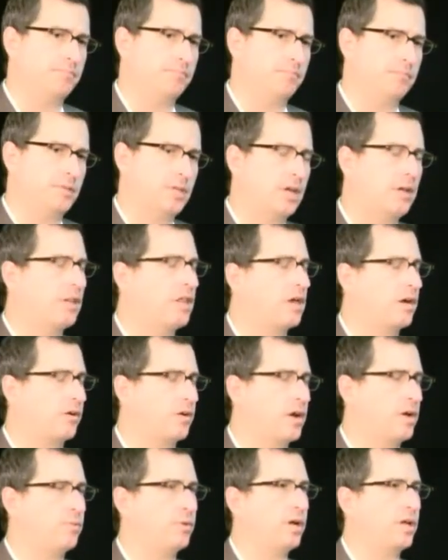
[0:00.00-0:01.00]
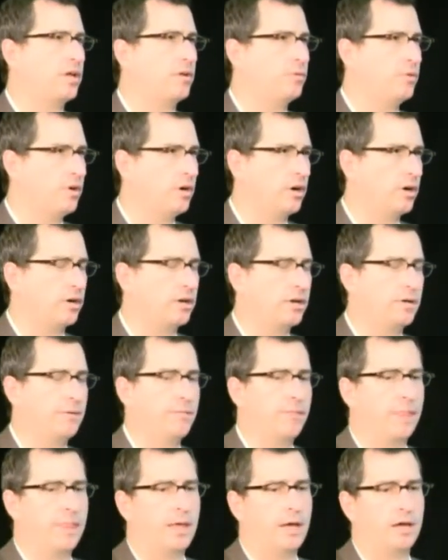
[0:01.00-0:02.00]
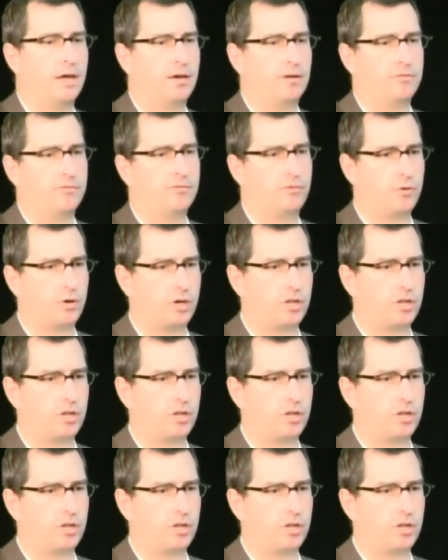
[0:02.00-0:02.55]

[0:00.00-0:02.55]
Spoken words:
done a lot of groundbreaking work. For